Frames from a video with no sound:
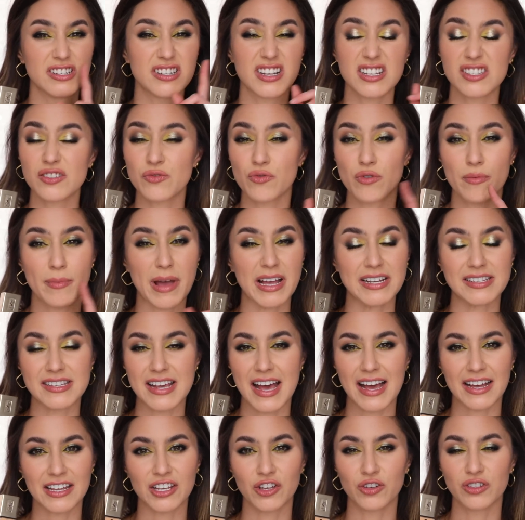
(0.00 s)
It doesn't remain
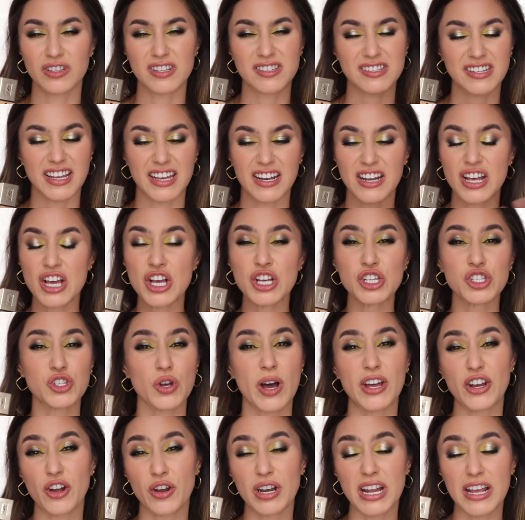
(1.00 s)
tacky on the skin
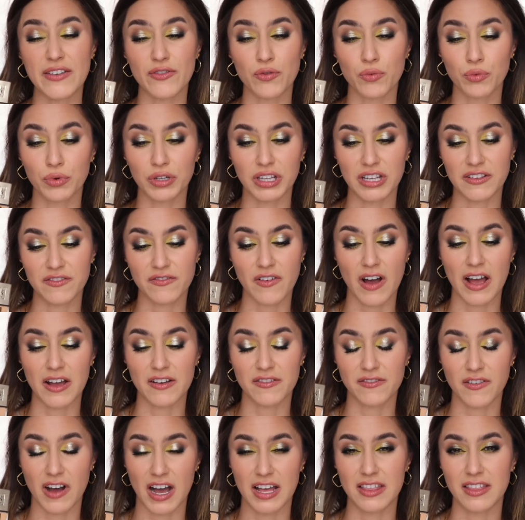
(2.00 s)
so I don't even really fi
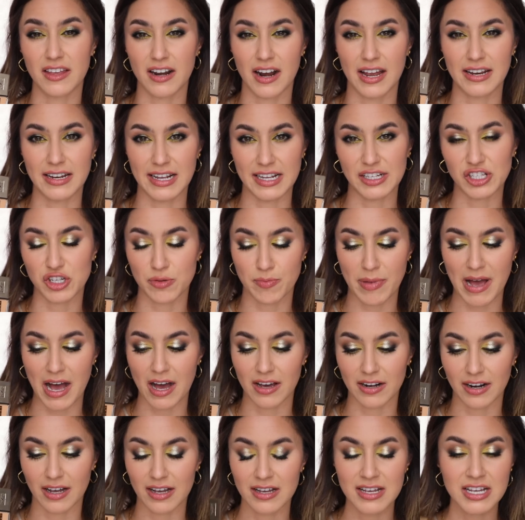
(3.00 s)
find that I need to
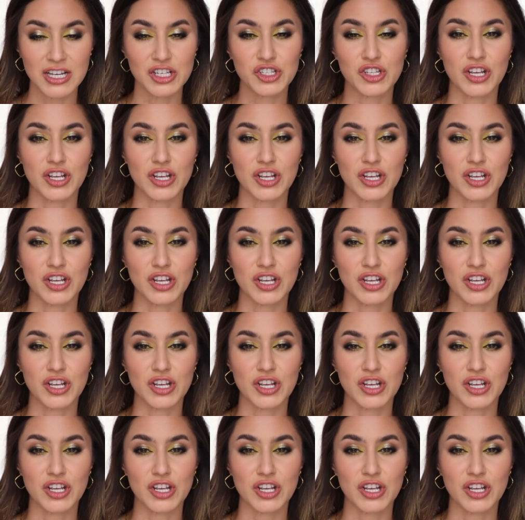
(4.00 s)
powder.